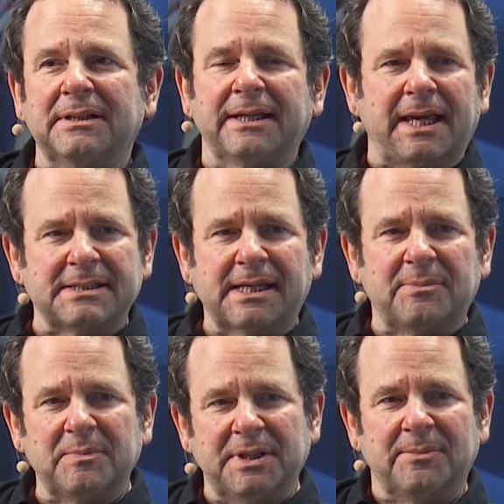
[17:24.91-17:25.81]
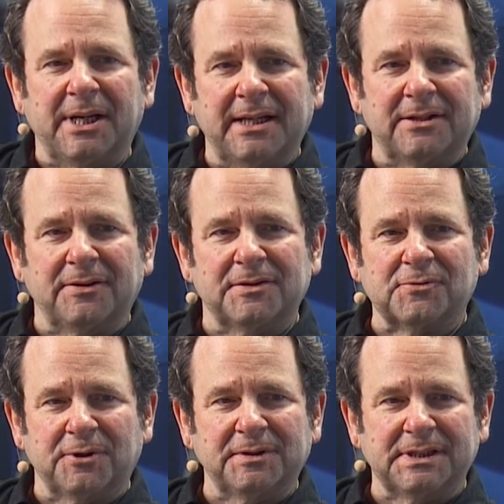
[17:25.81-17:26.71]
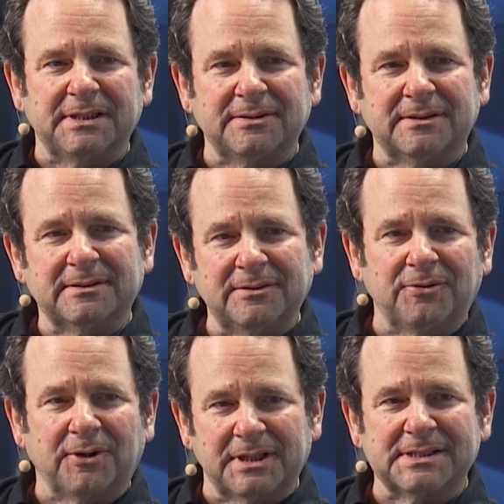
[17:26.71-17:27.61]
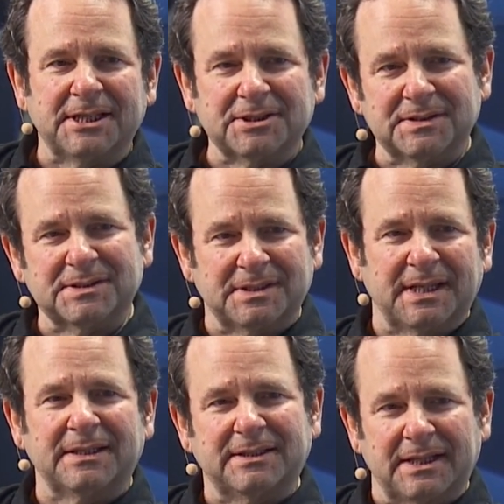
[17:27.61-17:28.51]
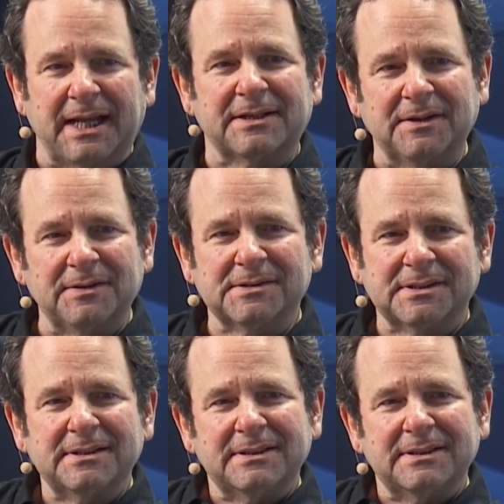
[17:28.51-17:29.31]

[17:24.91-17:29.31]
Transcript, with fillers: like ASCAP and BMI and all those royalty organizations? Do they connect those?